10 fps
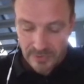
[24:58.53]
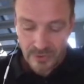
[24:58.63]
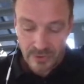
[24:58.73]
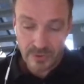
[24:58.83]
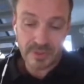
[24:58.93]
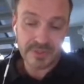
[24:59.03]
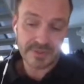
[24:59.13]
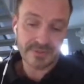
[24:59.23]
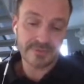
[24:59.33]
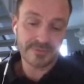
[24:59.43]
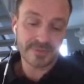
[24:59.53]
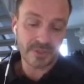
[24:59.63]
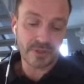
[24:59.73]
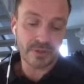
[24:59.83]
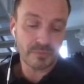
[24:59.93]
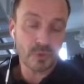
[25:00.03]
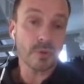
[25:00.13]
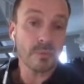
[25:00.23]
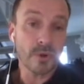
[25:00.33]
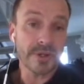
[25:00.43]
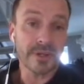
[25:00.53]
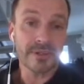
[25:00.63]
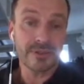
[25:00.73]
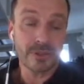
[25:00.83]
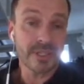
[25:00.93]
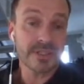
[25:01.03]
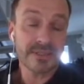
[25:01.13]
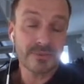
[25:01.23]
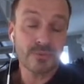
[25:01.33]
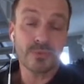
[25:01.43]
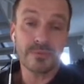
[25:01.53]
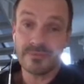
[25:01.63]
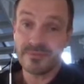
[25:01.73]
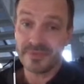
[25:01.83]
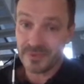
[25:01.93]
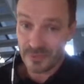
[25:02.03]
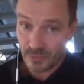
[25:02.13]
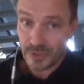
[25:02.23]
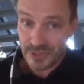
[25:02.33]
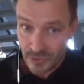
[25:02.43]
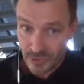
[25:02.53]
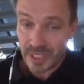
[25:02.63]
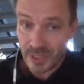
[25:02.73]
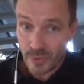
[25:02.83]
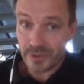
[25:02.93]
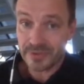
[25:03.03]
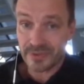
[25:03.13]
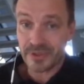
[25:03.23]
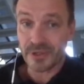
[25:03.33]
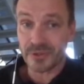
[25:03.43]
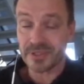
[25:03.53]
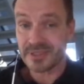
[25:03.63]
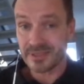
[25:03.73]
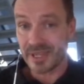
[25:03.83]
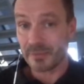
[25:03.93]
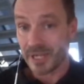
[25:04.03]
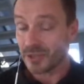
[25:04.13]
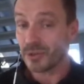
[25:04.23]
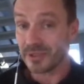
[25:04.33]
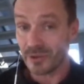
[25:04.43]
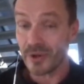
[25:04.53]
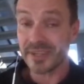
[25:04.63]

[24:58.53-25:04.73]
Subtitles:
to do this more modern, you just what you really want to know is, am I doing the